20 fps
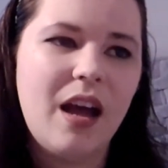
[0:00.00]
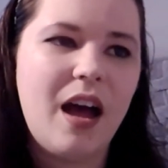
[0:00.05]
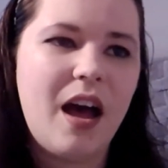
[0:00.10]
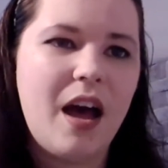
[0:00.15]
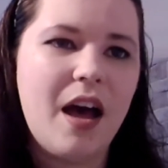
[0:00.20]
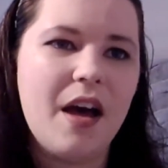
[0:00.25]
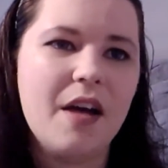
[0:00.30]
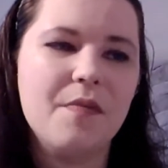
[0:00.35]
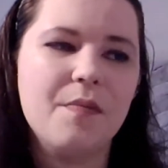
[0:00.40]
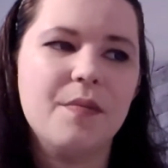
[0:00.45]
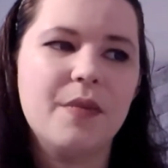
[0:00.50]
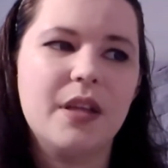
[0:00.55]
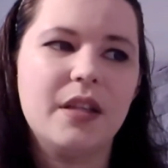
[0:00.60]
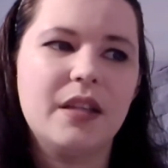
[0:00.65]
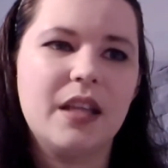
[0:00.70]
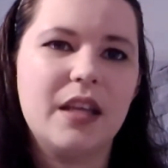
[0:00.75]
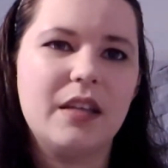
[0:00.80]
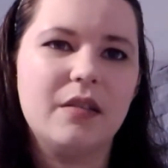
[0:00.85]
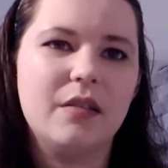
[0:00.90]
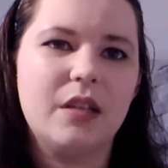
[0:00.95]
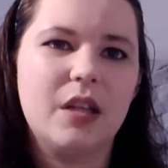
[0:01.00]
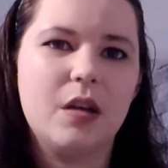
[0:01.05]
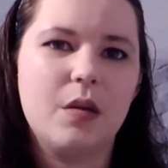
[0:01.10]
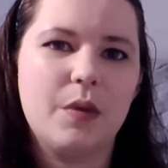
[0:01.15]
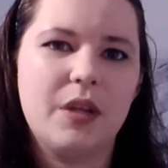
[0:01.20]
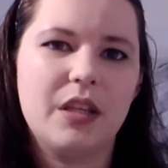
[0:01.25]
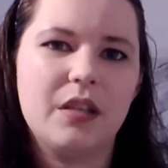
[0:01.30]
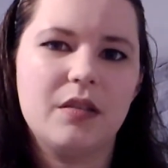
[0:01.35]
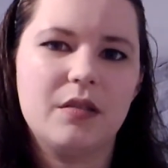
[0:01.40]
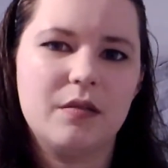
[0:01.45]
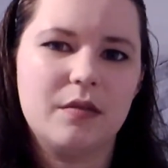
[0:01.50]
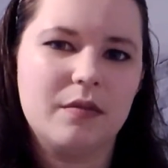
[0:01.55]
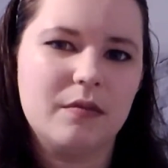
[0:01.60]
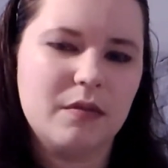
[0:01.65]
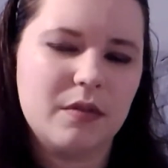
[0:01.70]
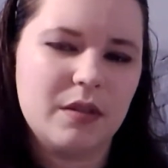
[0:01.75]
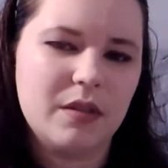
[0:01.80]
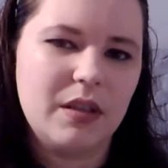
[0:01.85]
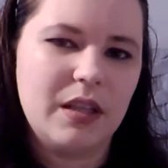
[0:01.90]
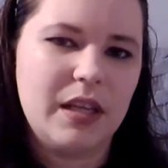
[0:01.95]
And then, we could,
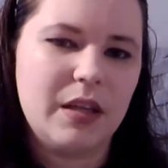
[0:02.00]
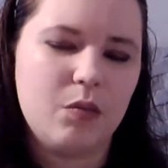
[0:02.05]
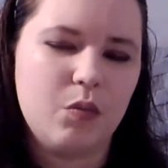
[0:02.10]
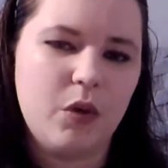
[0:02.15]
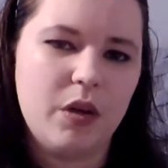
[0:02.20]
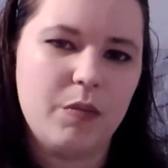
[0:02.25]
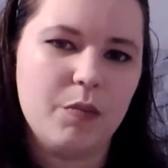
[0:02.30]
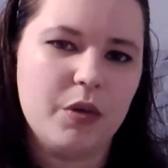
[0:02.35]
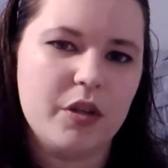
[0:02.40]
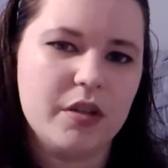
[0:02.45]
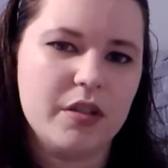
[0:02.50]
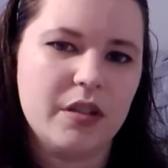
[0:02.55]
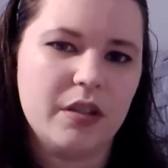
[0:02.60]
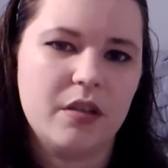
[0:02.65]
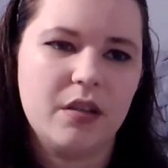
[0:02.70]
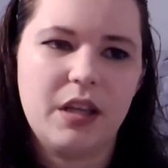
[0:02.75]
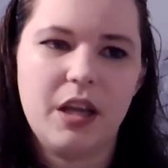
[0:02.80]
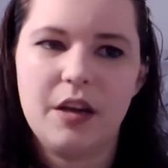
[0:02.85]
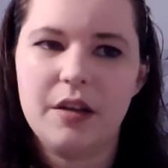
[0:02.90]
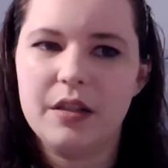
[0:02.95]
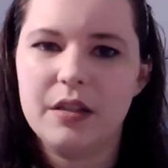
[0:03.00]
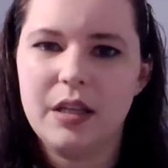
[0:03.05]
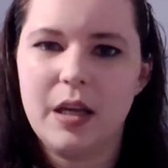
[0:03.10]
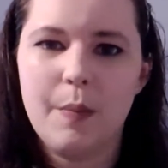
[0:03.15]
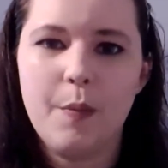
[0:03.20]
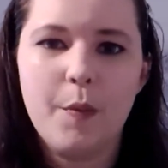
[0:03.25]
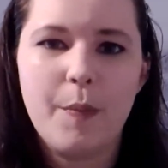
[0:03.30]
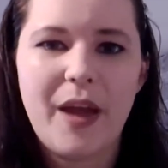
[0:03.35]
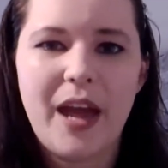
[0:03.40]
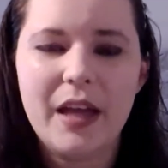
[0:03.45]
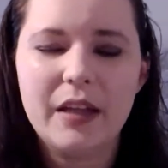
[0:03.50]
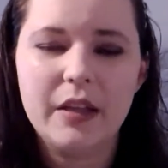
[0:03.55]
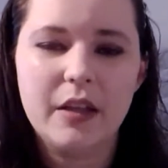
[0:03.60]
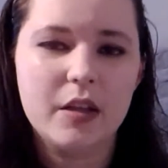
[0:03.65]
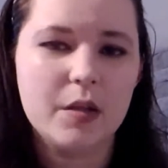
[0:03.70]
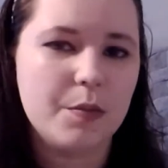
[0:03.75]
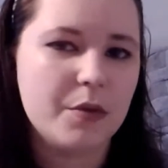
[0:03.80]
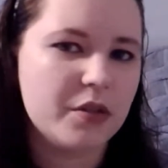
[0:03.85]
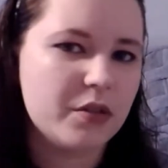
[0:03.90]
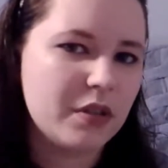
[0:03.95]
like, one person could carry the diaper bag, the
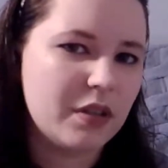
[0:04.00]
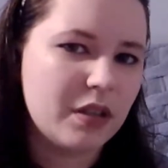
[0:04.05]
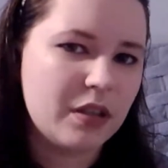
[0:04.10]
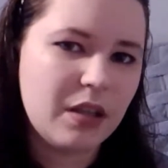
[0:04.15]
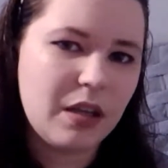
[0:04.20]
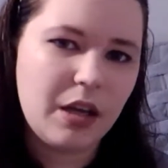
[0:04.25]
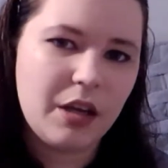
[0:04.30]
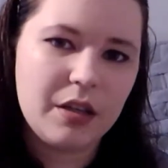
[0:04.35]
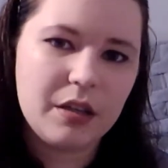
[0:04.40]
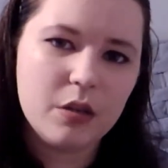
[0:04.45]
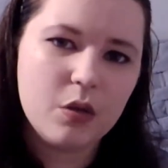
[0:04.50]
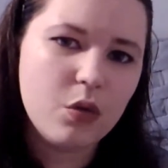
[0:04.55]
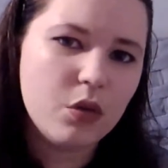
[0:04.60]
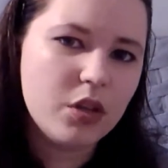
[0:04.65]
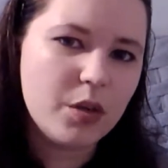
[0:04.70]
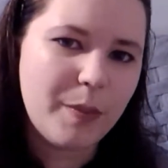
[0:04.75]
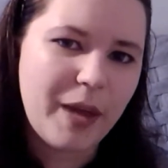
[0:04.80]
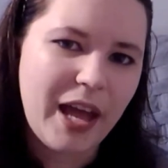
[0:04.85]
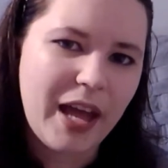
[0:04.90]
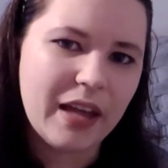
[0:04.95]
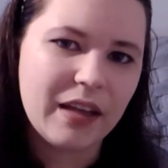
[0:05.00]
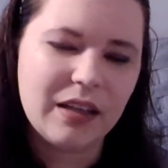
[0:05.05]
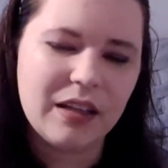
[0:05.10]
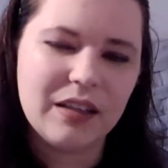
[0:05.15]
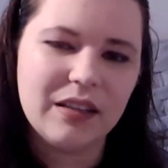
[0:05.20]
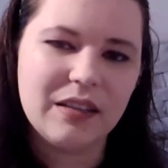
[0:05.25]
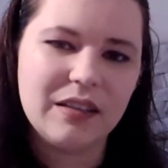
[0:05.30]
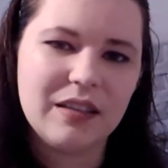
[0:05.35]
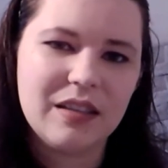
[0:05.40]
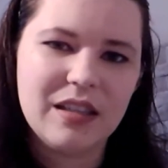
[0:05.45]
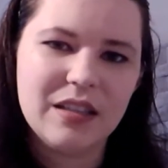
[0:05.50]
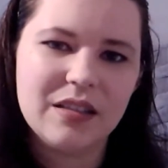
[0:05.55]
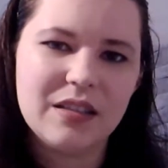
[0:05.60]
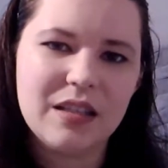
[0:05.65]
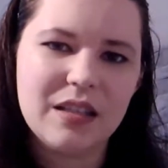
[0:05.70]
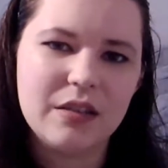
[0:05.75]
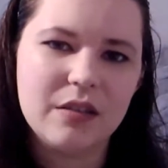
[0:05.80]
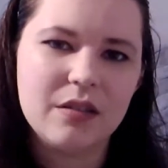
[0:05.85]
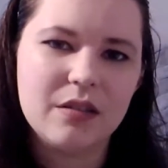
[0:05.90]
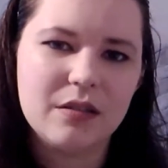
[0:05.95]
other person could carry the cooler bag, and
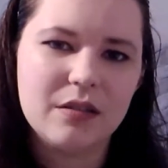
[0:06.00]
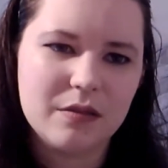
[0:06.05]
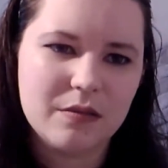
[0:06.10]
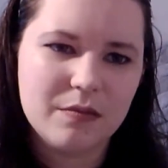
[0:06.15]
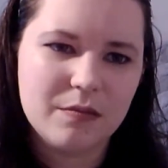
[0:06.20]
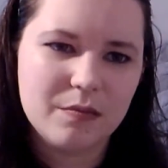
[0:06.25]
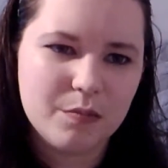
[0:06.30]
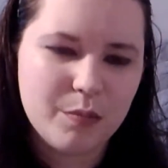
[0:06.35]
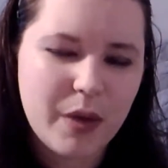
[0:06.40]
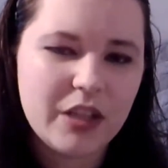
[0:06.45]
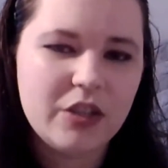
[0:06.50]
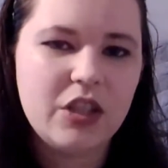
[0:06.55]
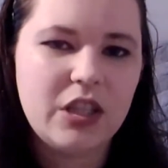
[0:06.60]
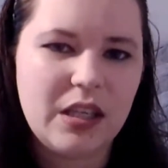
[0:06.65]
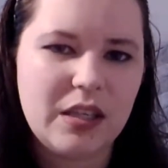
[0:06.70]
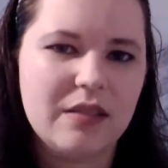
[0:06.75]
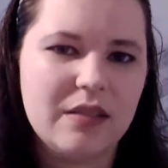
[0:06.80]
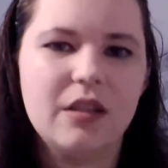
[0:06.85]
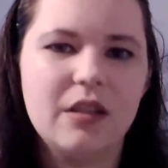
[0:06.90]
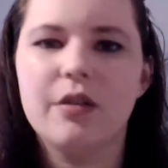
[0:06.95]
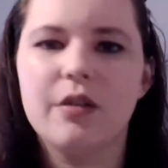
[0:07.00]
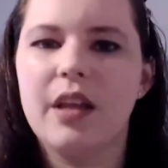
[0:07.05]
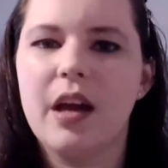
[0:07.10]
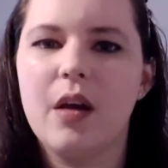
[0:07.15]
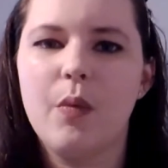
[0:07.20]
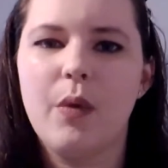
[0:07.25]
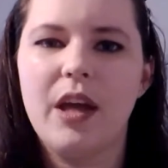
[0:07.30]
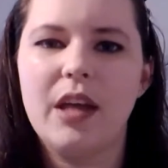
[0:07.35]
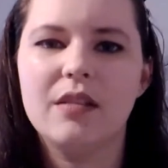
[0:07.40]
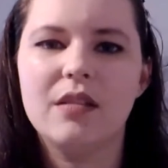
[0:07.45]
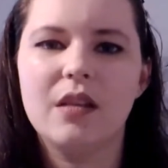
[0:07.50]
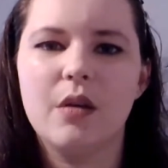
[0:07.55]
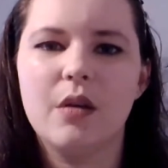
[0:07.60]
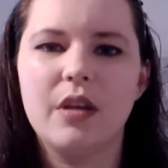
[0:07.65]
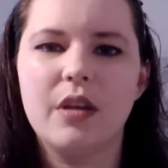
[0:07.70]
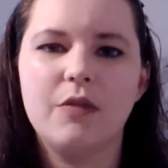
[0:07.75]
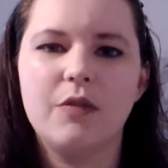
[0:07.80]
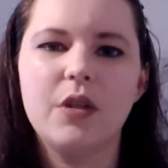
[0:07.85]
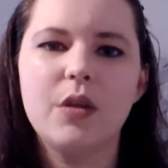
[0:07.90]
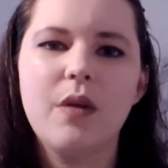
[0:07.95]
it's much easier that way. So
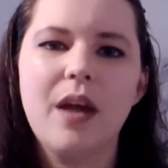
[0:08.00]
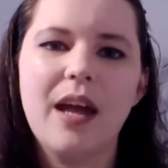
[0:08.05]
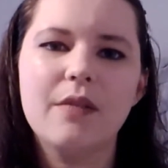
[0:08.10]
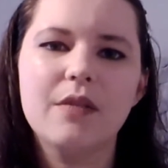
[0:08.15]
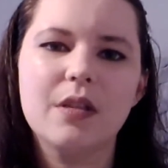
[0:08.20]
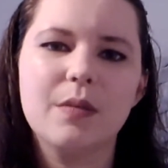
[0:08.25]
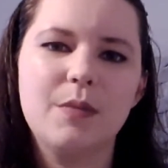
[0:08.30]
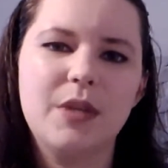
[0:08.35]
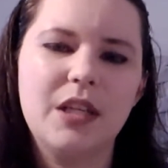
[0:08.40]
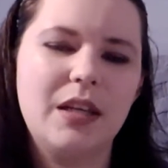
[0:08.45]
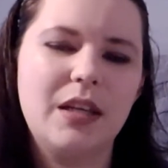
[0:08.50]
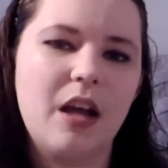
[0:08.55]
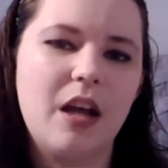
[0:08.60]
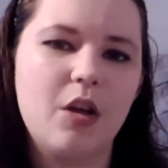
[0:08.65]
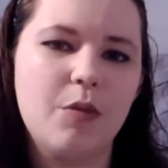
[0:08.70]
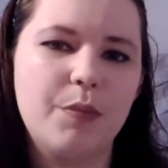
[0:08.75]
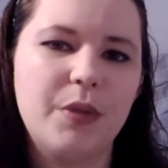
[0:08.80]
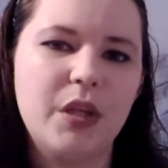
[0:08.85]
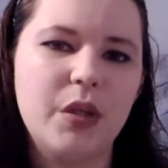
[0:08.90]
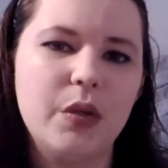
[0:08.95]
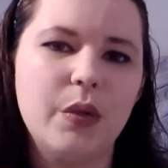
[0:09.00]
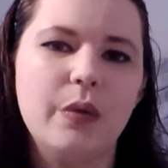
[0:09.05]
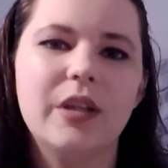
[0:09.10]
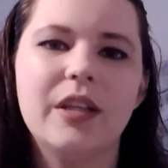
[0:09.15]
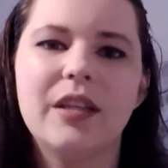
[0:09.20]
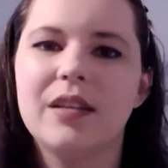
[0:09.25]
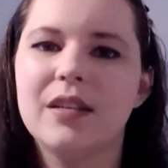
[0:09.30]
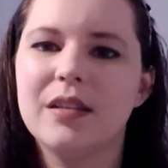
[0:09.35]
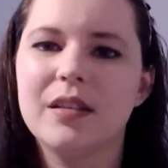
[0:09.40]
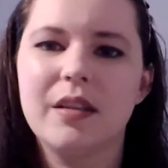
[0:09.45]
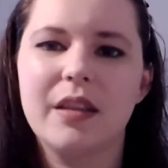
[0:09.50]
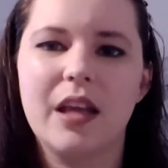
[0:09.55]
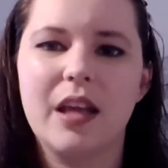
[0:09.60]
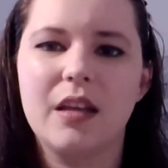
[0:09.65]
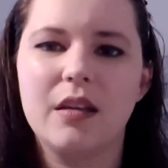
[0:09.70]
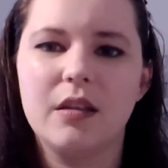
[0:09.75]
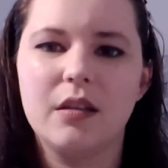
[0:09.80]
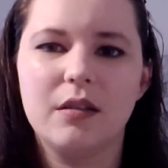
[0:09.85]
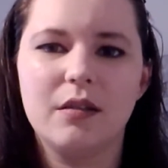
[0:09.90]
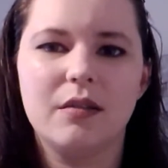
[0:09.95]
if you have somebody to help you,
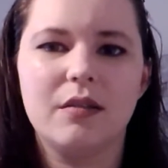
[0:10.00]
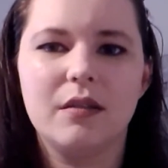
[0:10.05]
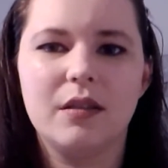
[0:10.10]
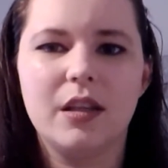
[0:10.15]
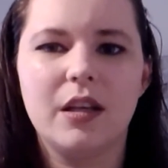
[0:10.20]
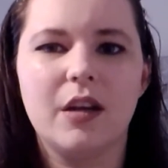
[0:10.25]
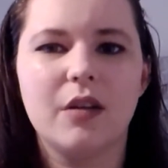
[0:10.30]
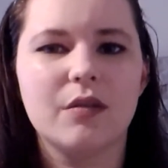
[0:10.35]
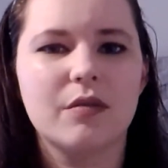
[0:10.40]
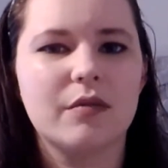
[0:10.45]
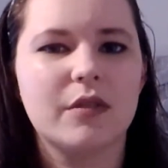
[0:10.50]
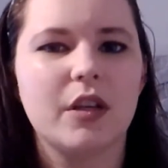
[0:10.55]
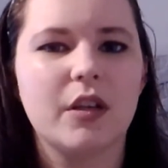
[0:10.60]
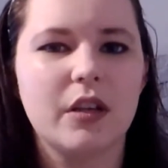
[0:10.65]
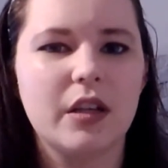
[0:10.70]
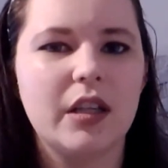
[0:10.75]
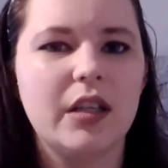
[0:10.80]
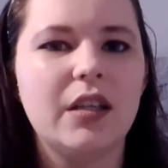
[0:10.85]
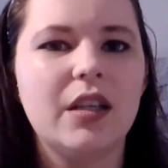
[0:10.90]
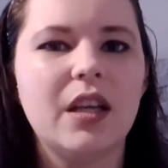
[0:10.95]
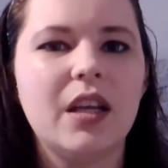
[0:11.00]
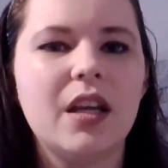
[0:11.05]
then, you're good.